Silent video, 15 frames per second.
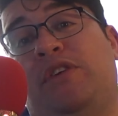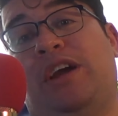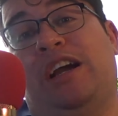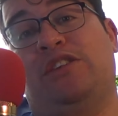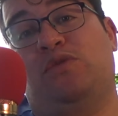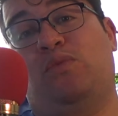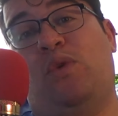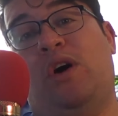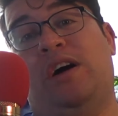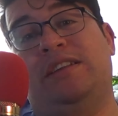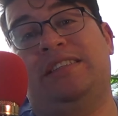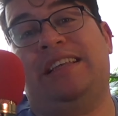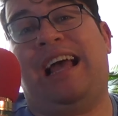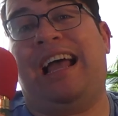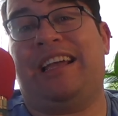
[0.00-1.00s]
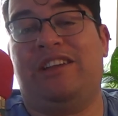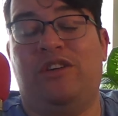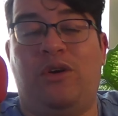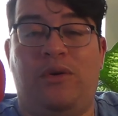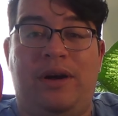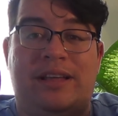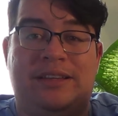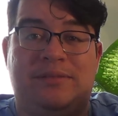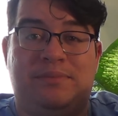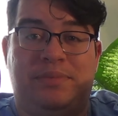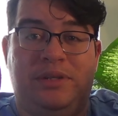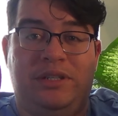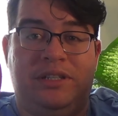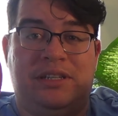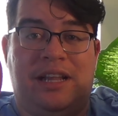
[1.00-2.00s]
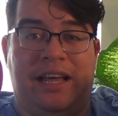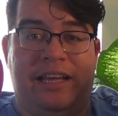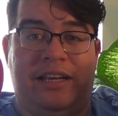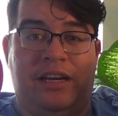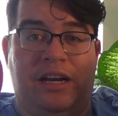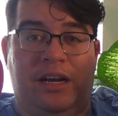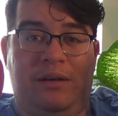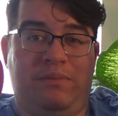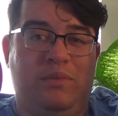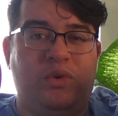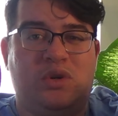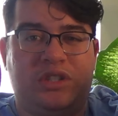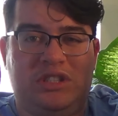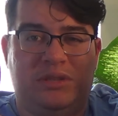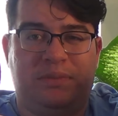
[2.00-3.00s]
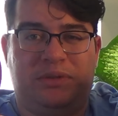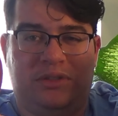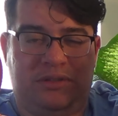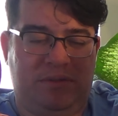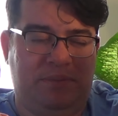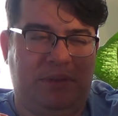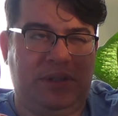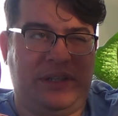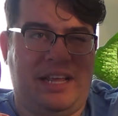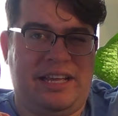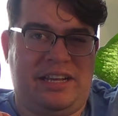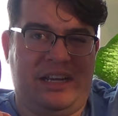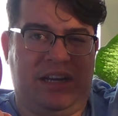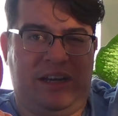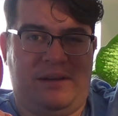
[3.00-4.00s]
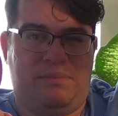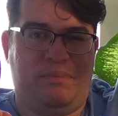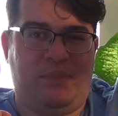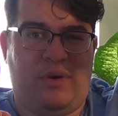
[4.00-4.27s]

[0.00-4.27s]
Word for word: guys want, I can go ahead and put like a more put like a,